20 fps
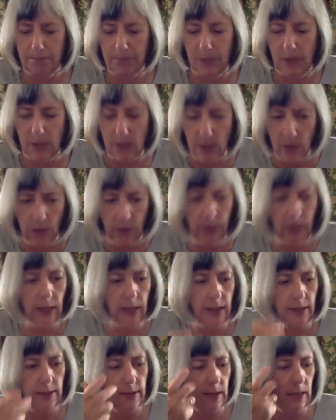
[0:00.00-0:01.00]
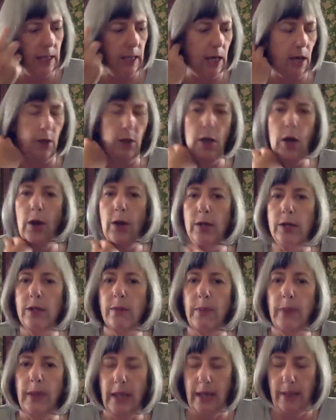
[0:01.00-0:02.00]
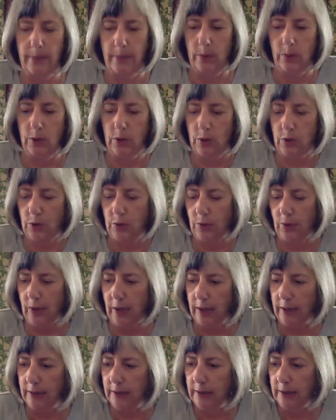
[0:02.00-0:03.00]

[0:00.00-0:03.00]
I don't think he's going to be able to do that.